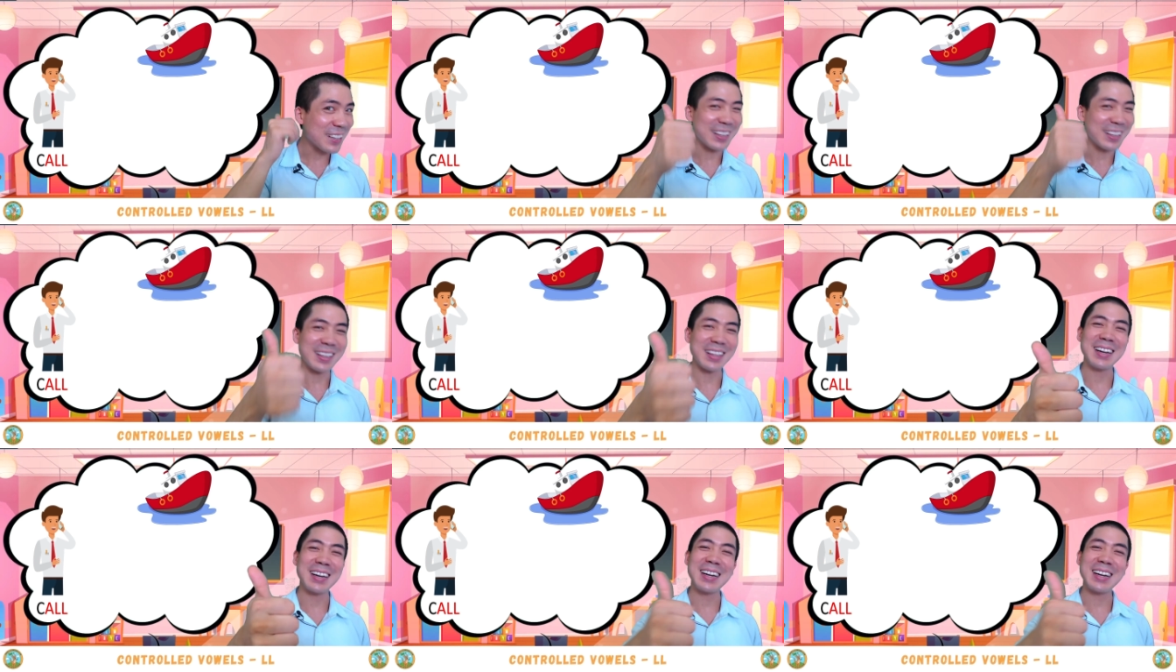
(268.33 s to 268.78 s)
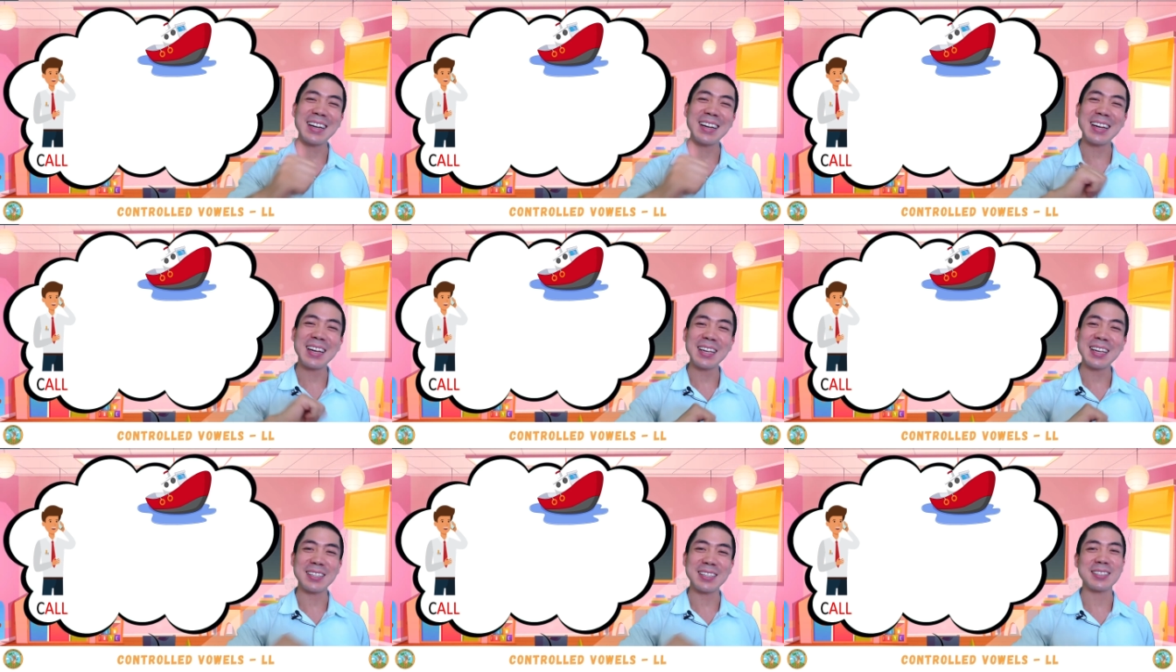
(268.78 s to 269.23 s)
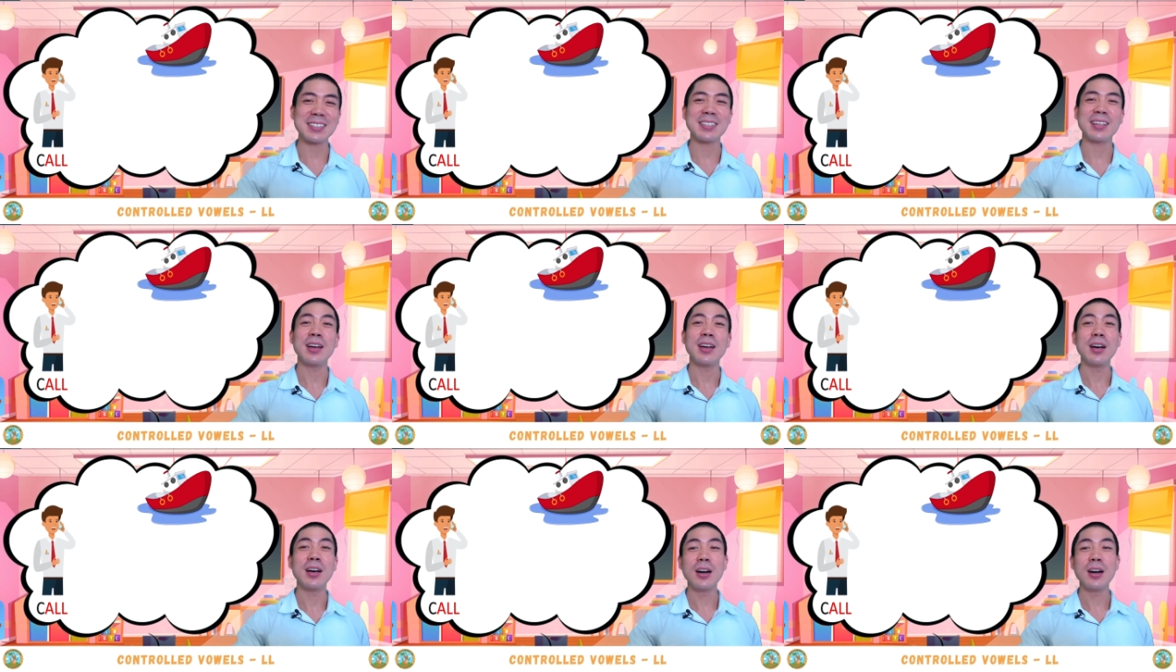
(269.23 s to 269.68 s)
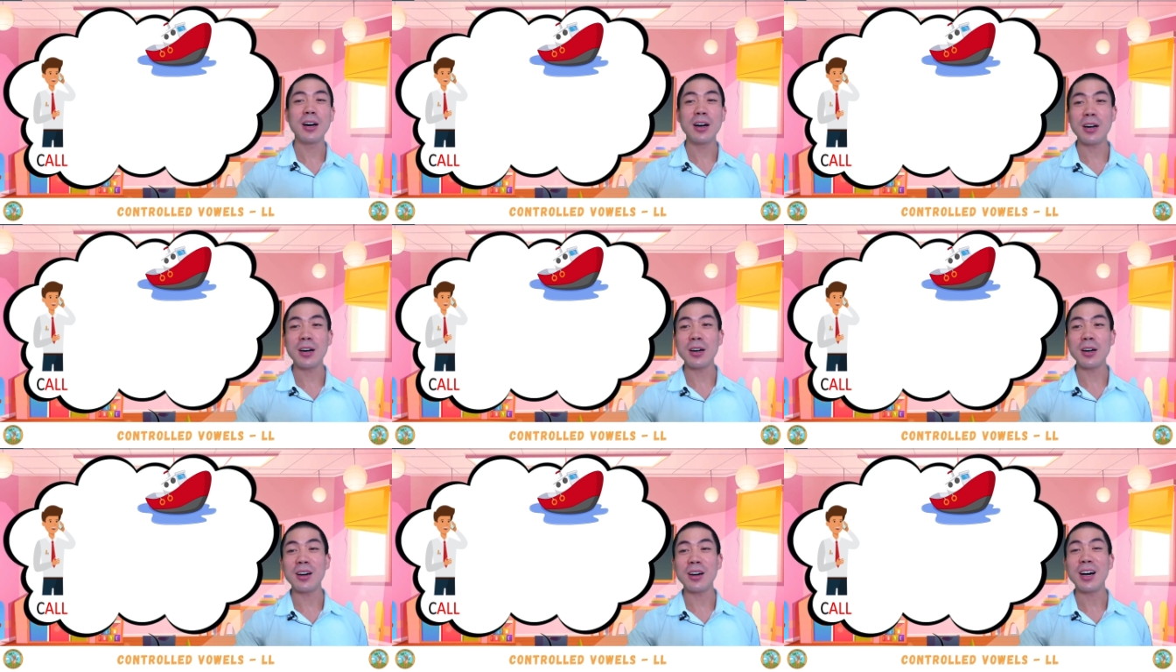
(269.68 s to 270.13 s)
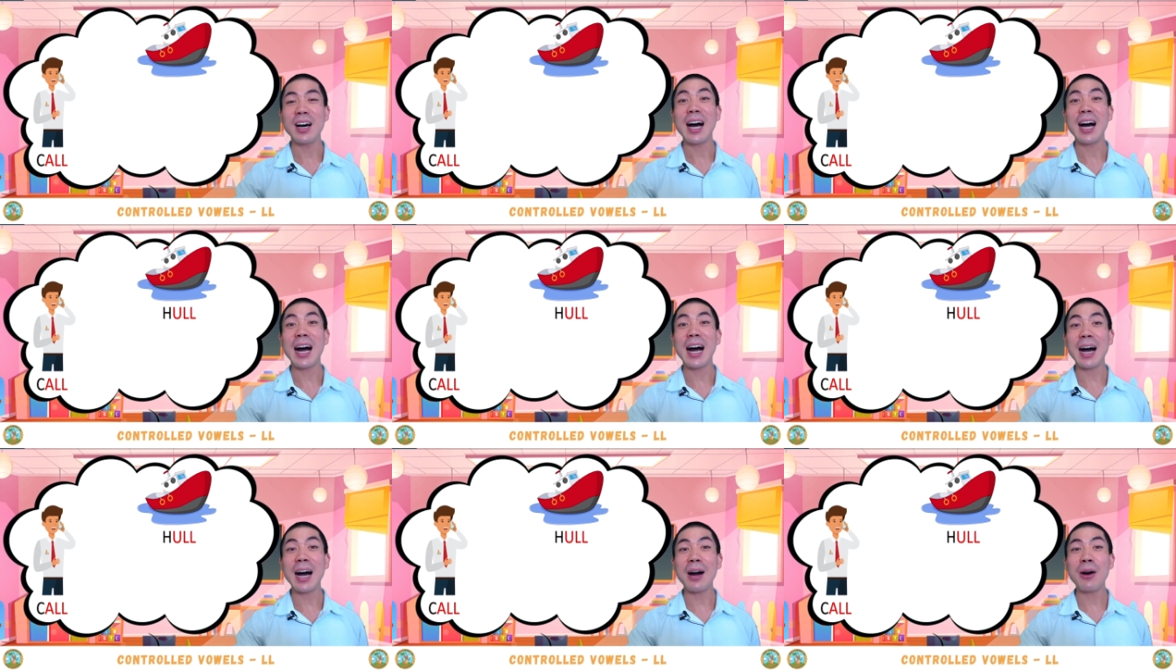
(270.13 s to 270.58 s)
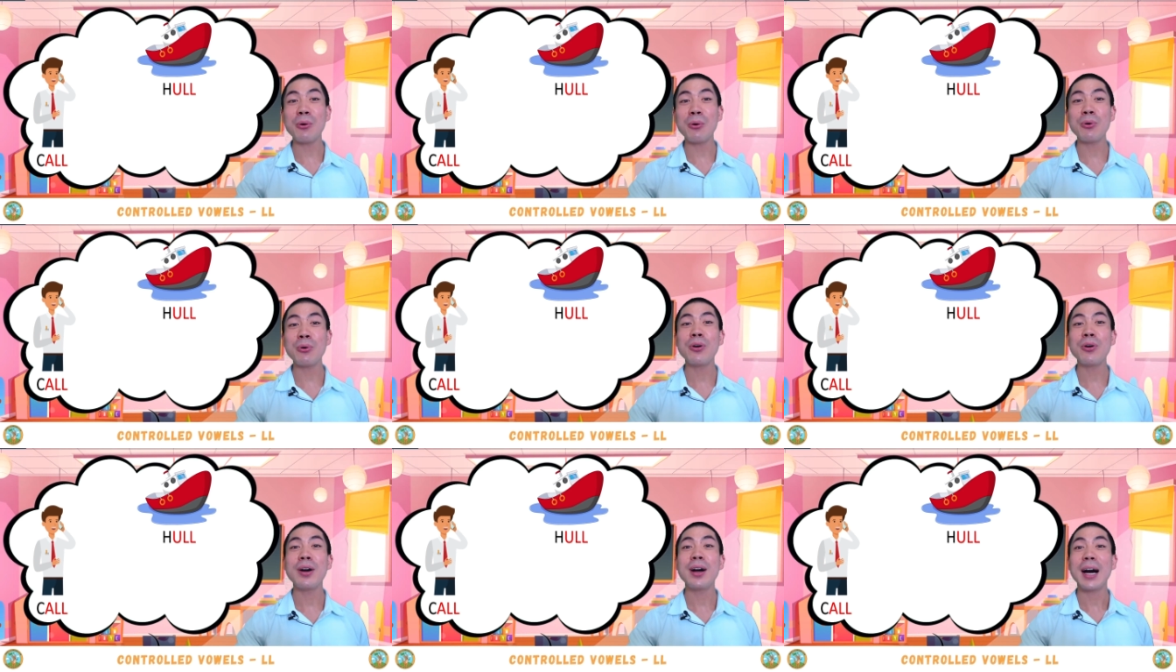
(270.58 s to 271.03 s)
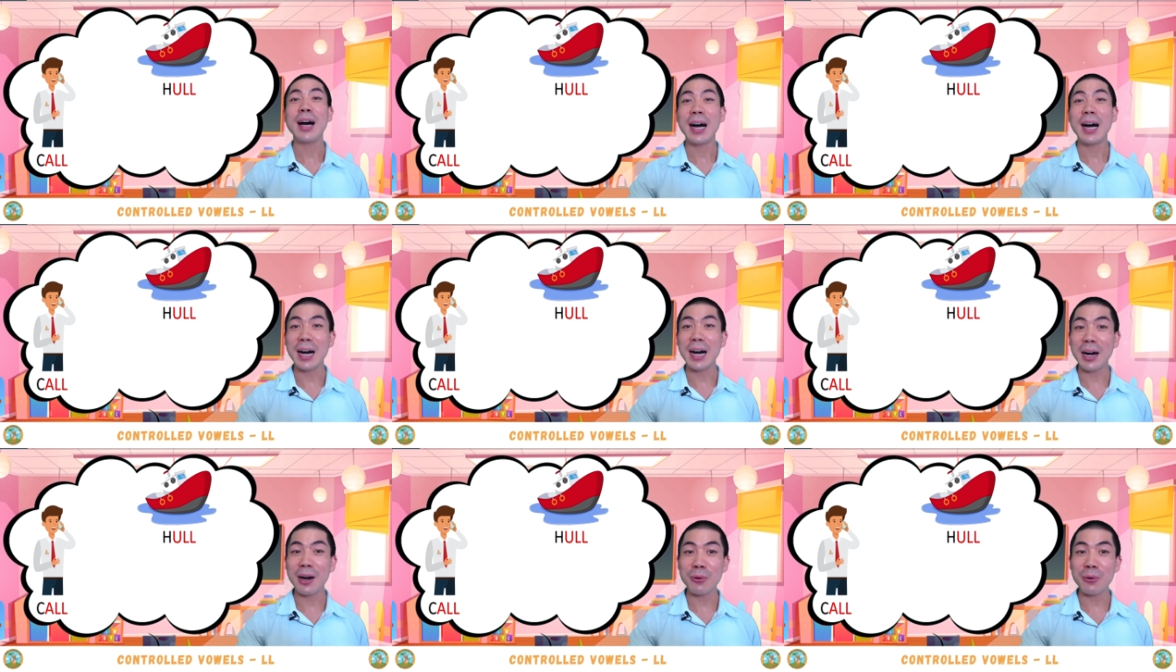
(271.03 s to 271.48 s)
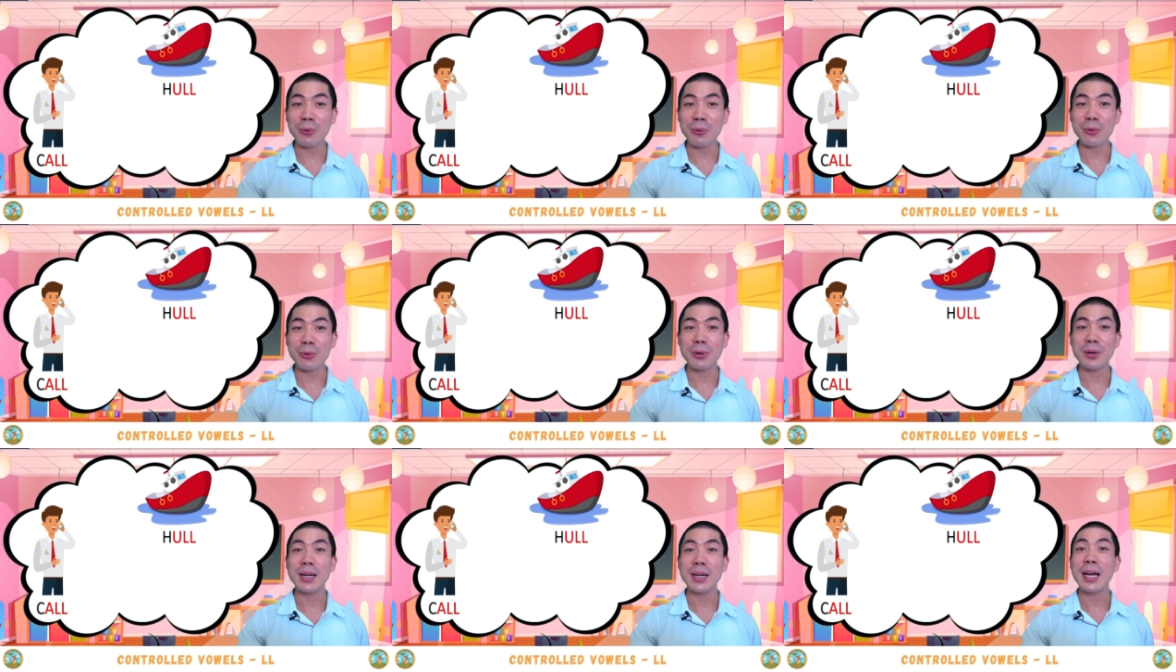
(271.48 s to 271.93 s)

Nice. Her, ow, how.